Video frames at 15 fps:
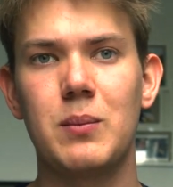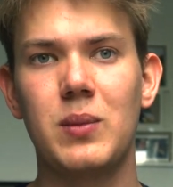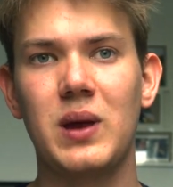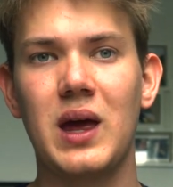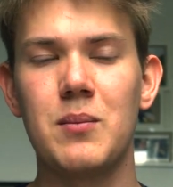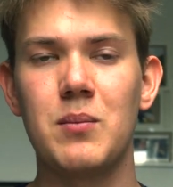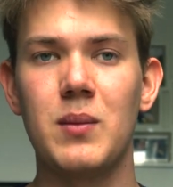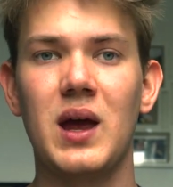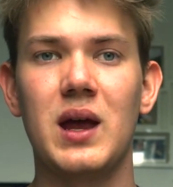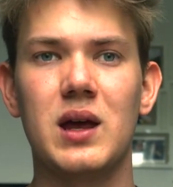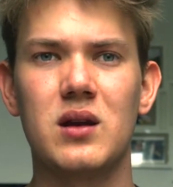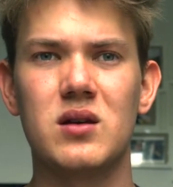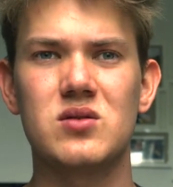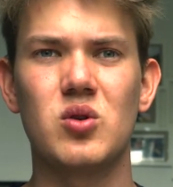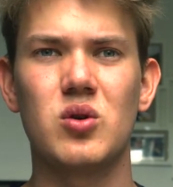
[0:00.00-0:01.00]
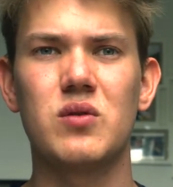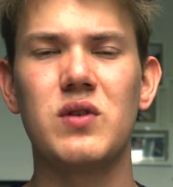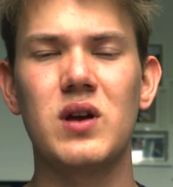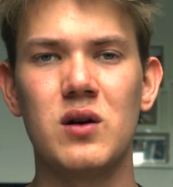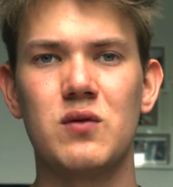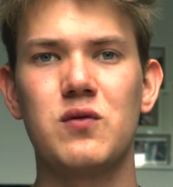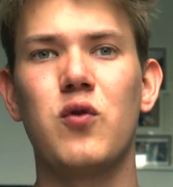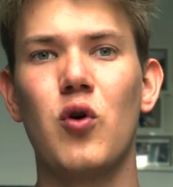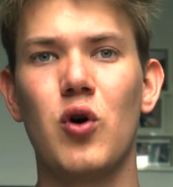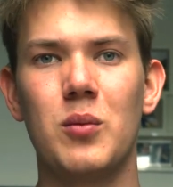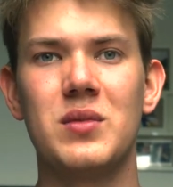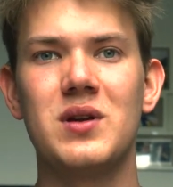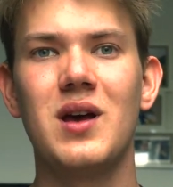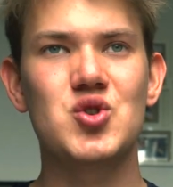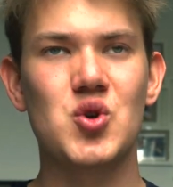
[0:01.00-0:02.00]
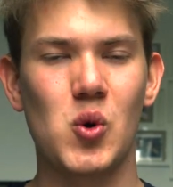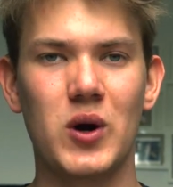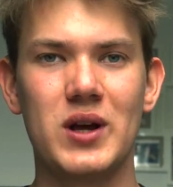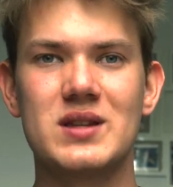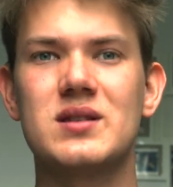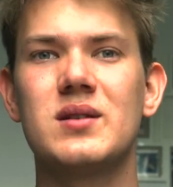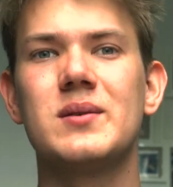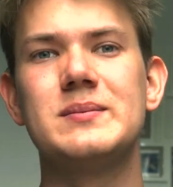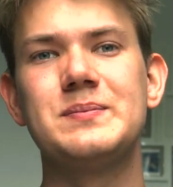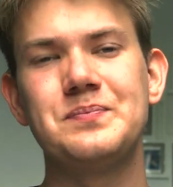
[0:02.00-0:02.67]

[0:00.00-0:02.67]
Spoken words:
can make a sort of informed choice.